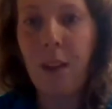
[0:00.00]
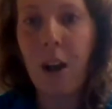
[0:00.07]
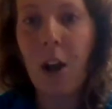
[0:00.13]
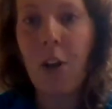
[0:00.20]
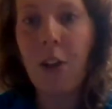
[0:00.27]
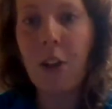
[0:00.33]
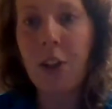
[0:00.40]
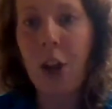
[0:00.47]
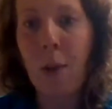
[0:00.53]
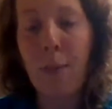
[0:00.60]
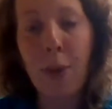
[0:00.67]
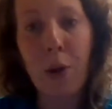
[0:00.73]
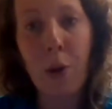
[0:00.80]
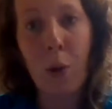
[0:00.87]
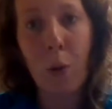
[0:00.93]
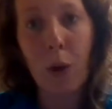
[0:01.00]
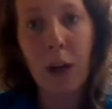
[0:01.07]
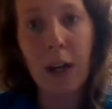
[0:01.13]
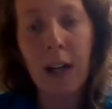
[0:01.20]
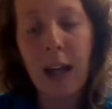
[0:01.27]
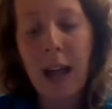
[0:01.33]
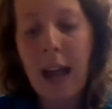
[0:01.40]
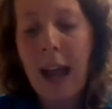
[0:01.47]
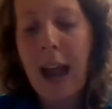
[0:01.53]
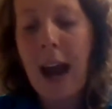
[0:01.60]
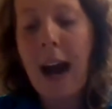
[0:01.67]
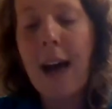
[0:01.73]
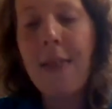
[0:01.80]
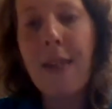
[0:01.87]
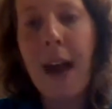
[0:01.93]
on the top of the cord,
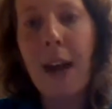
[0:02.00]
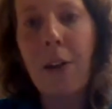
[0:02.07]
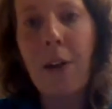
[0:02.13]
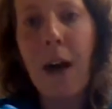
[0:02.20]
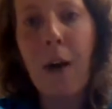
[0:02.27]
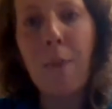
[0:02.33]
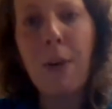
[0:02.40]
and that'll help